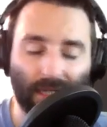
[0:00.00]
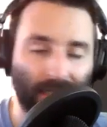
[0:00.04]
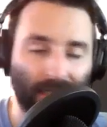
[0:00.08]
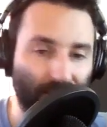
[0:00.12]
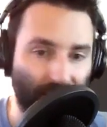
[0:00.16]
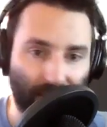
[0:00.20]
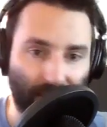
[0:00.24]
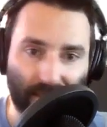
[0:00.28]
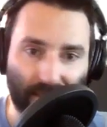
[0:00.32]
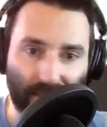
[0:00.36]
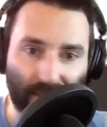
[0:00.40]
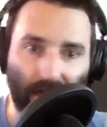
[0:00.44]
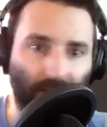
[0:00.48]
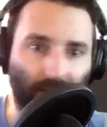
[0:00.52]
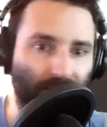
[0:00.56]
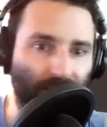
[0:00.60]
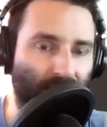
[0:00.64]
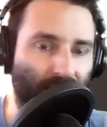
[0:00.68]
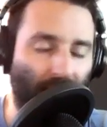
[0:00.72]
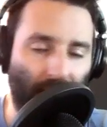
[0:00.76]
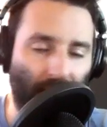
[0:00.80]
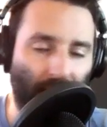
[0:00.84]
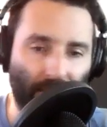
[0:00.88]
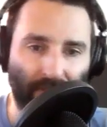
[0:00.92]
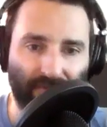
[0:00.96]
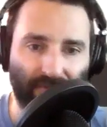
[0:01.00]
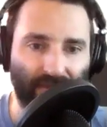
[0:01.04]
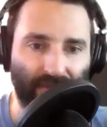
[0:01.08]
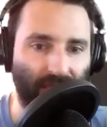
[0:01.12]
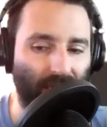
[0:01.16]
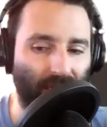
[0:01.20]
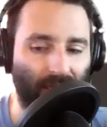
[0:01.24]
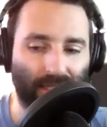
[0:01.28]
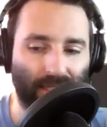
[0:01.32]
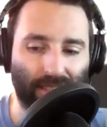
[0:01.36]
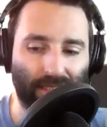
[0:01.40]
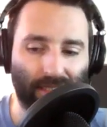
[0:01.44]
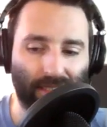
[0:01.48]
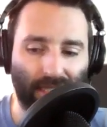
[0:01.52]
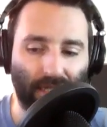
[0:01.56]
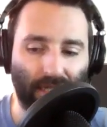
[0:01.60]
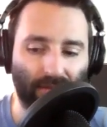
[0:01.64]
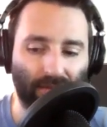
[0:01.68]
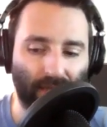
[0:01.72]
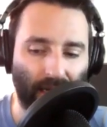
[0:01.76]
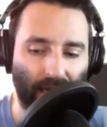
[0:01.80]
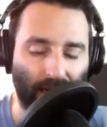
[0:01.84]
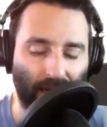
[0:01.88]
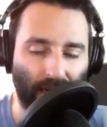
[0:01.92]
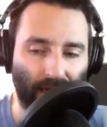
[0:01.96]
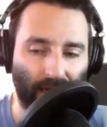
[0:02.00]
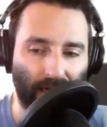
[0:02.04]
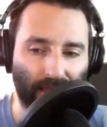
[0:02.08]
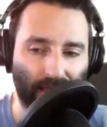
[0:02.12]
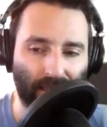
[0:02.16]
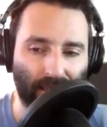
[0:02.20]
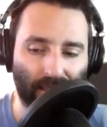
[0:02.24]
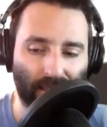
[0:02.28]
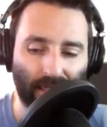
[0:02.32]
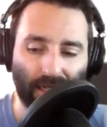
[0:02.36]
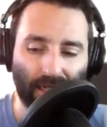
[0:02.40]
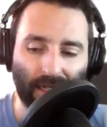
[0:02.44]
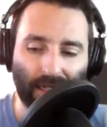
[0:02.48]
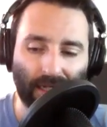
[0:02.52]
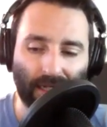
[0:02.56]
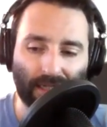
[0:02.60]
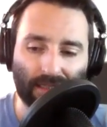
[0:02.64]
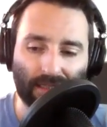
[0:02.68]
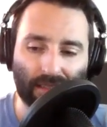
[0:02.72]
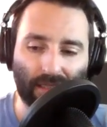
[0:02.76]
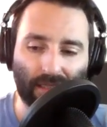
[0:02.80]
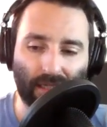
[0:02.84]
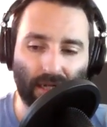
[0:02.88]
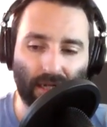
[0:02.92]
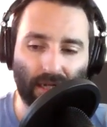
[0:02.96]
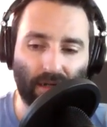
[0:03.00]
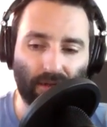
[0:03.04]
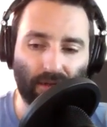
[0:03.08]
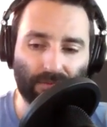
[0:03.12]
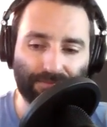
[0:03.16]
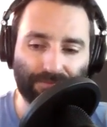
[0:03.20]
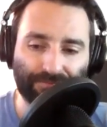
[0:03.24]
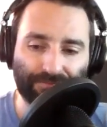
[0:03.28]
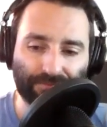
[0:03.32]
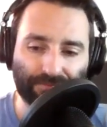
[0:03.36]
Just some type of sickness keeps hitting us. So